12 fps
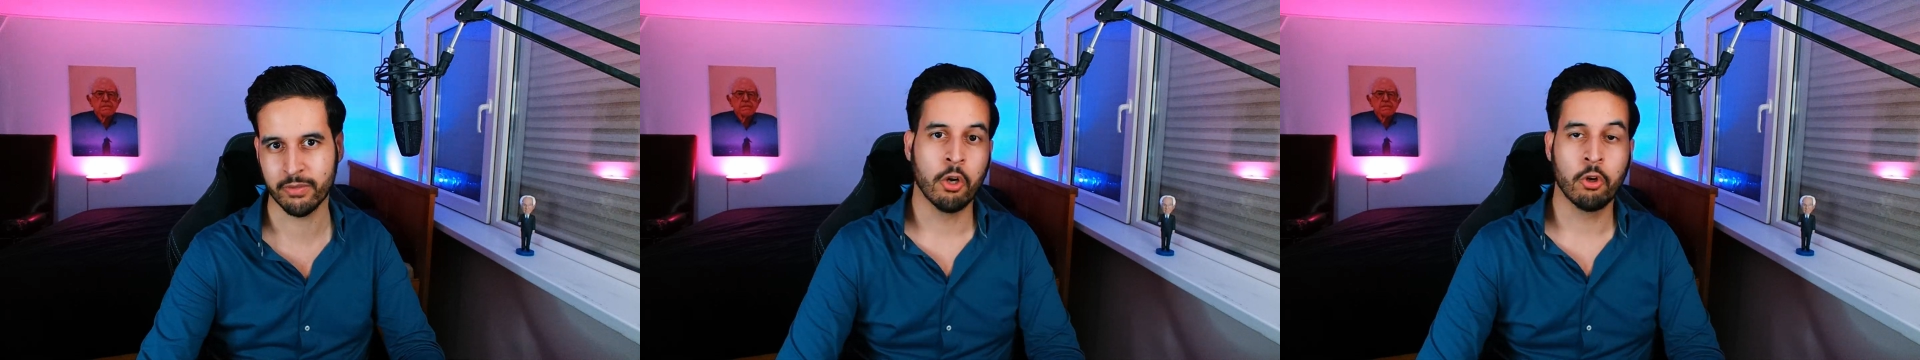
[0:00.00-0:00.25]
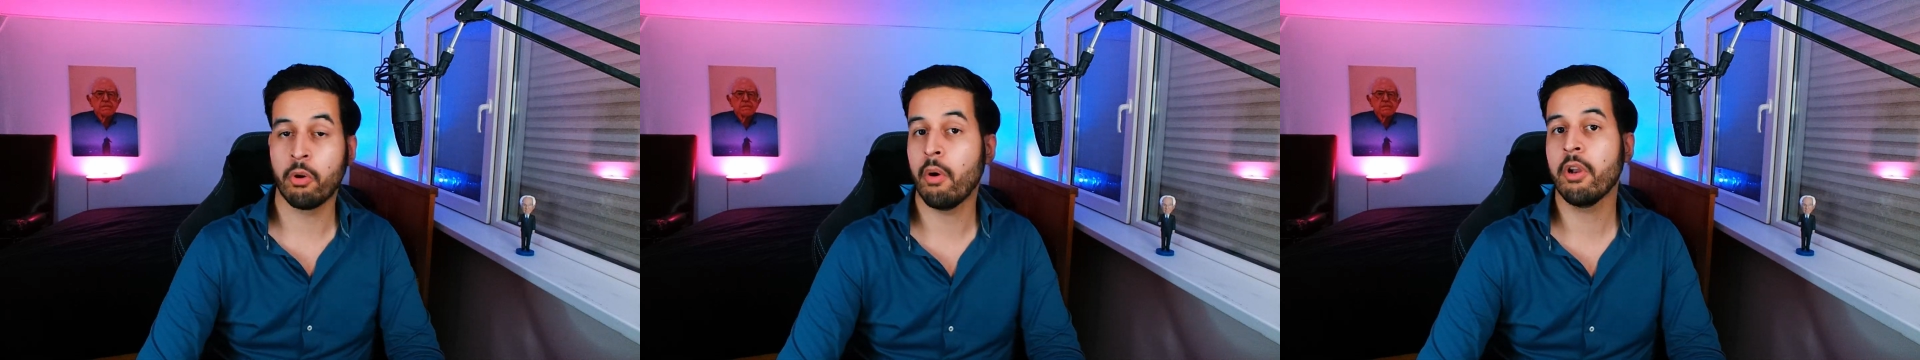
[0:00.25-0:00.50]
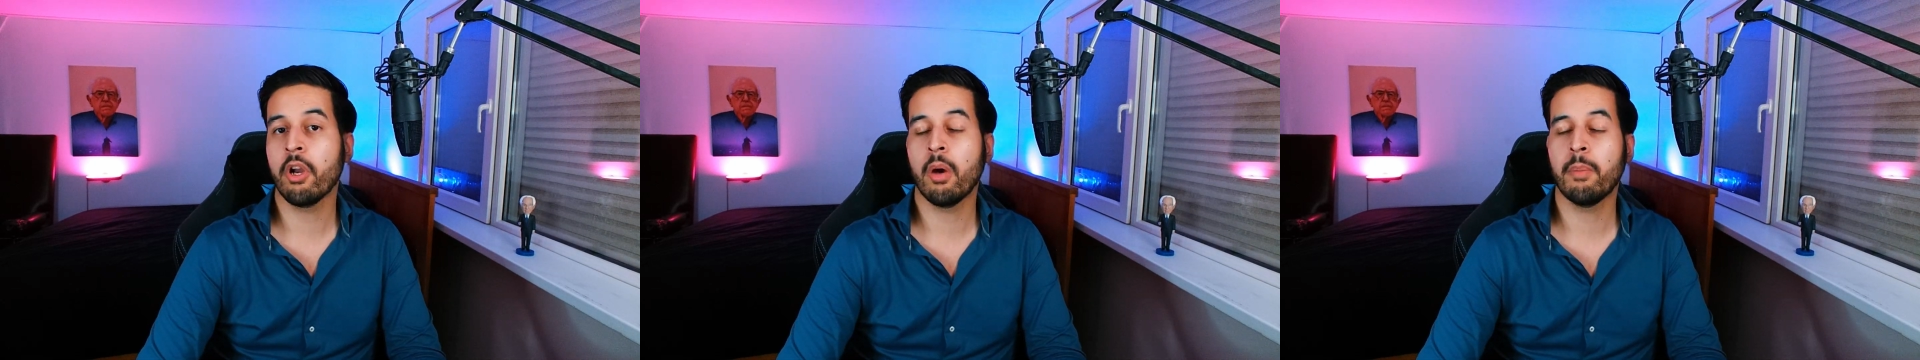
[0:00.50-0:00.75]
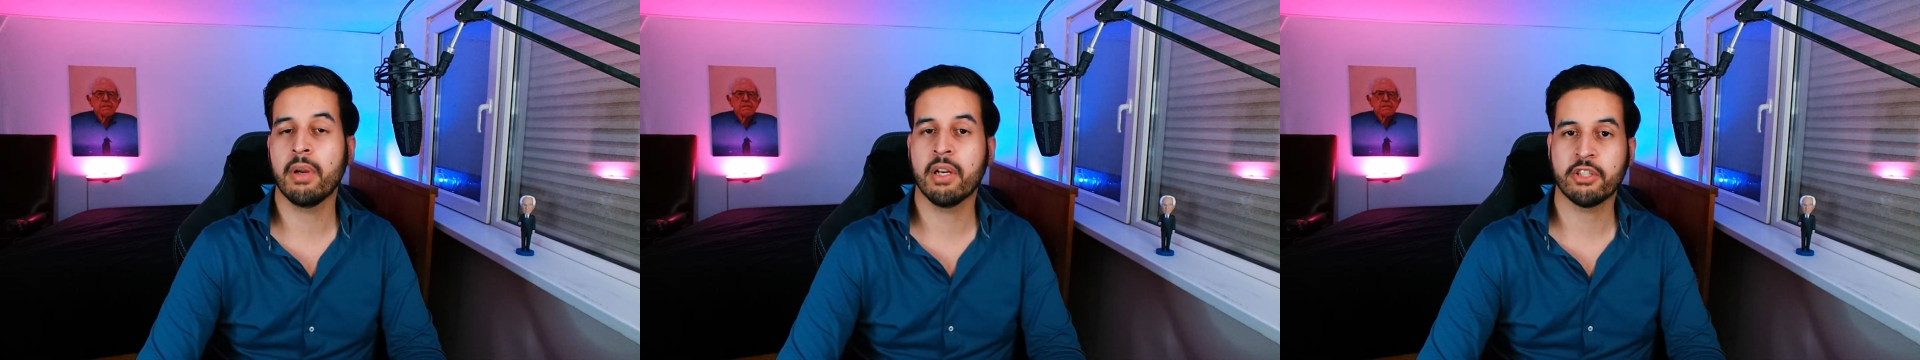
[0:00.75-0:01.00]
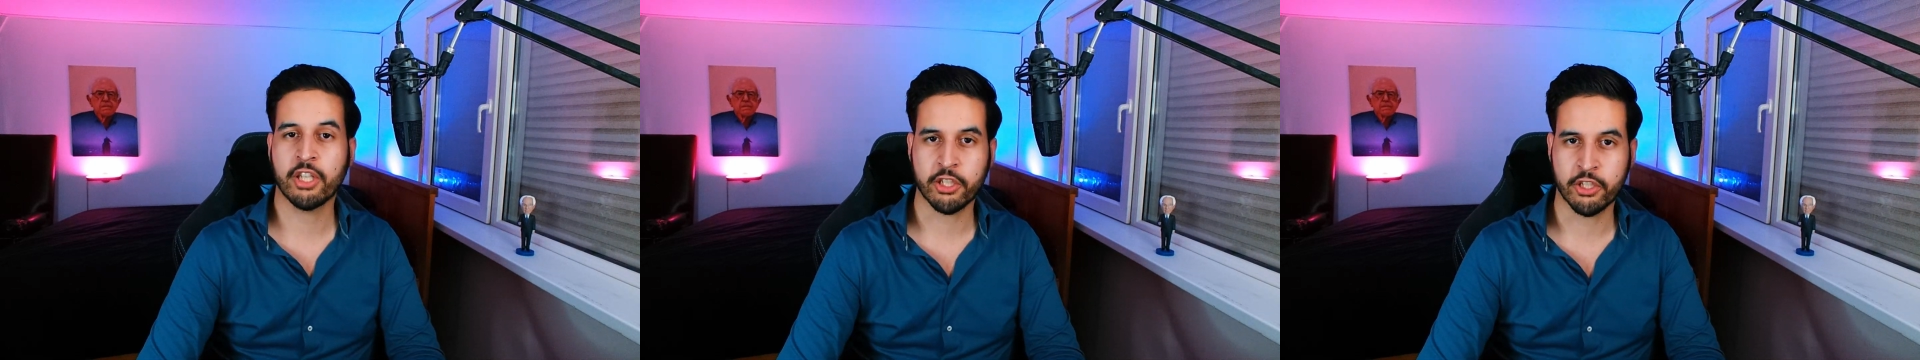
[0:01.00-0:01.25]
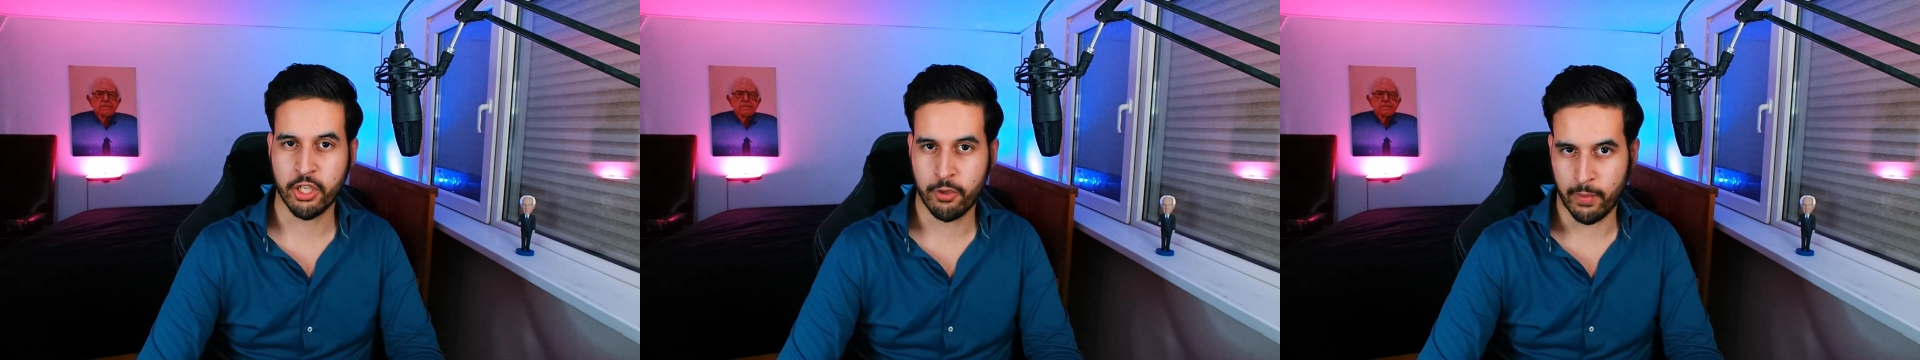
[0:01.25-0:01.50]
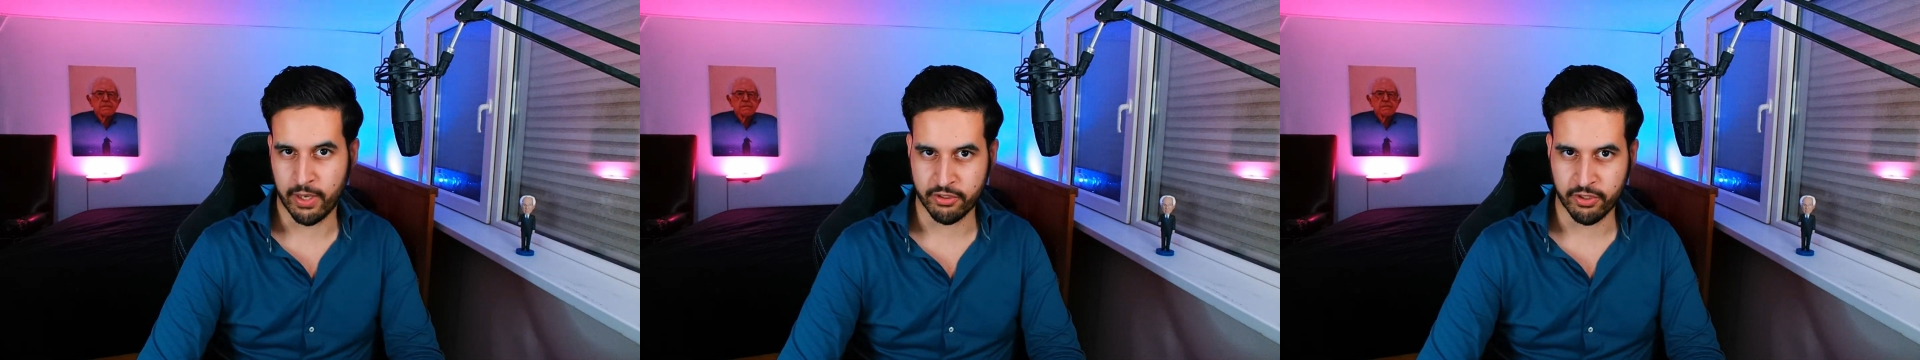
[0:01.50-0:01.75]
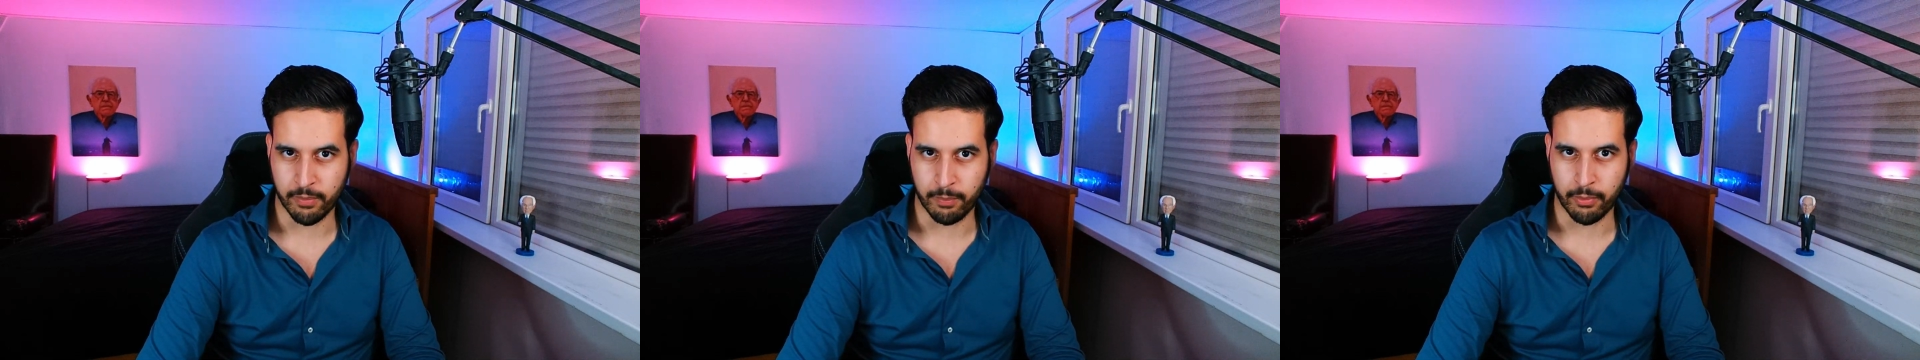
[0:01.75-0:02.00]
Growing up here is actually quite
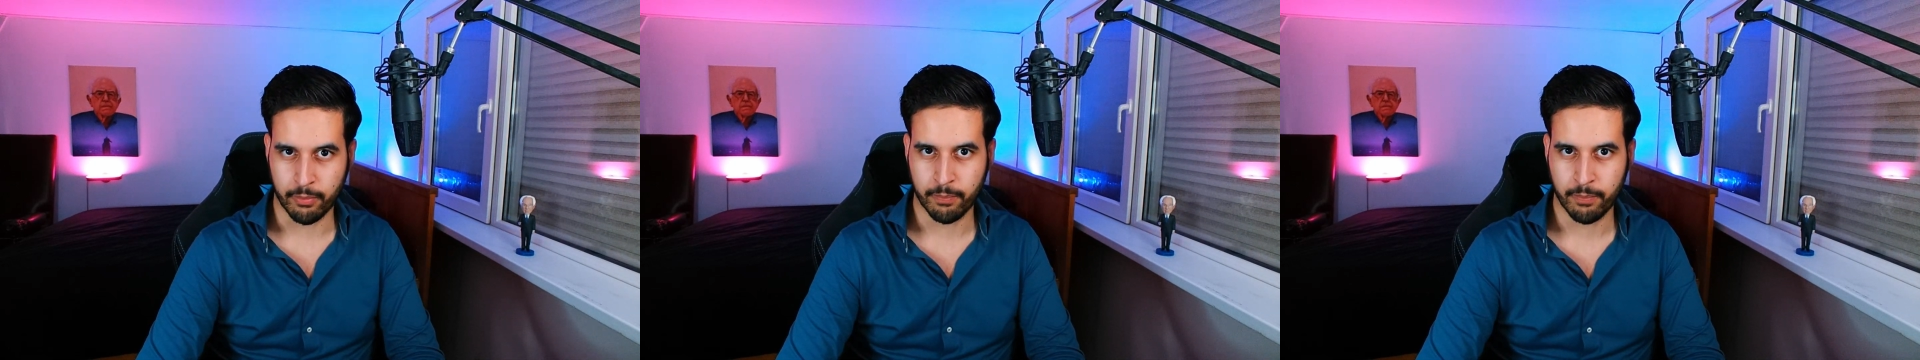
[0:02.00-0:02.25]
simple.